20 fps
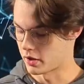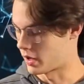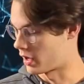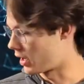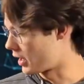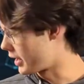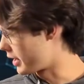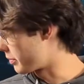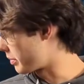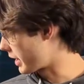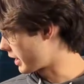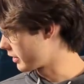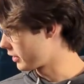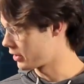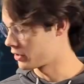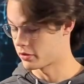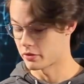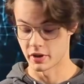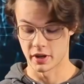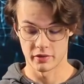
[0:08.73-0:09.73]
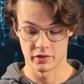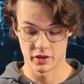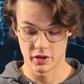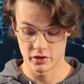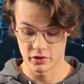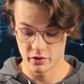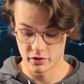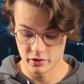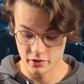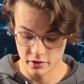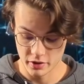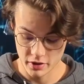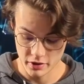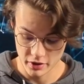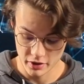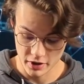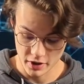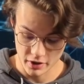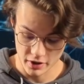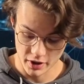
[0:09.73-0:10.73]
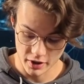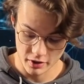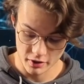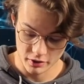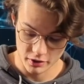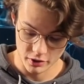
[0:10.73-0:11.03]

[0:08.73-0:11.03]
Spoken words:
I apparently don't have scissors or anything down here,